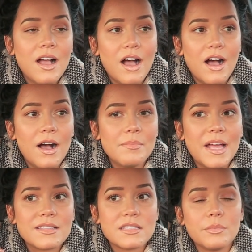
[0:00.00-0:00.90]
um,
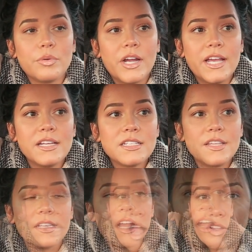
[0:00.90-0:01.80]
that's the brand,
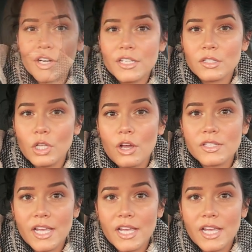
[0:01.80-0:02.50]
and the color is Los